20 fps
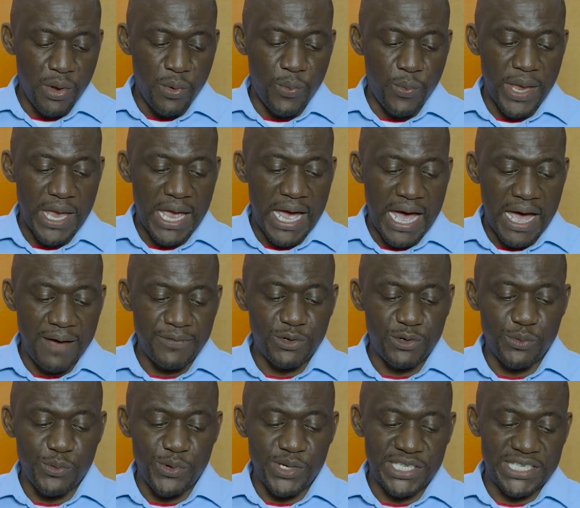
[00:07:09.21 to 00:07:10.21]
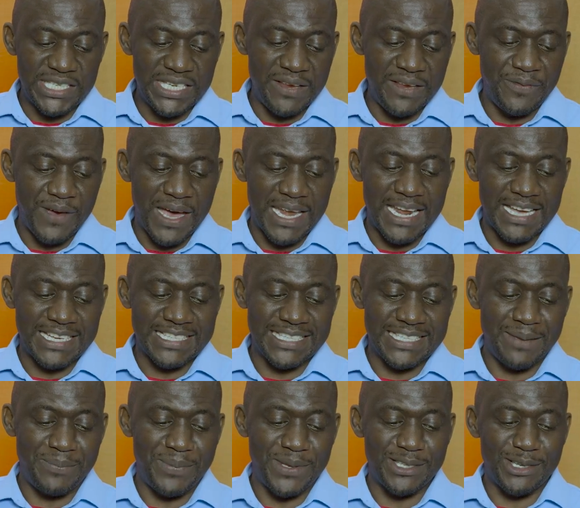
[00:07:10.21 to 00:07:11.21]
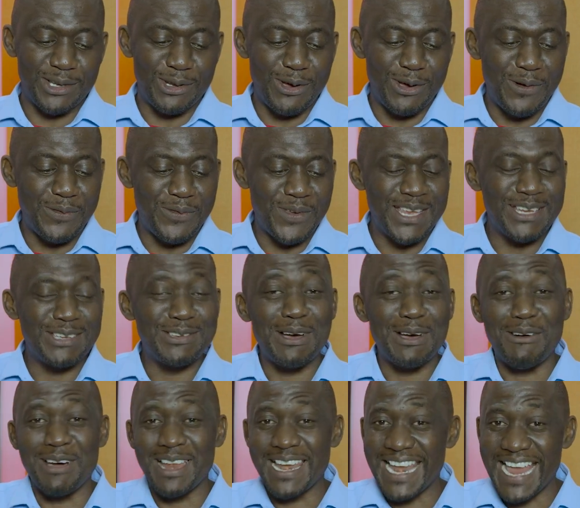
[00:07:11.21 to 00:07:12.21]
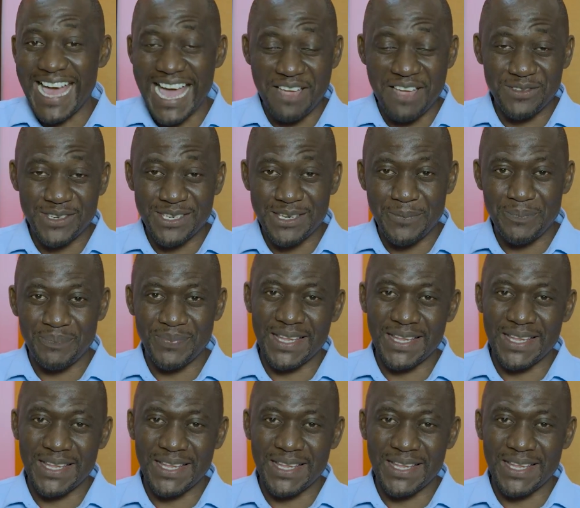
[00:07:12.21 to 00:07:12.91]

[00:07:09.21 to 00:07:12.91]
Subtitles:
we have to receive and accept his love into our lives.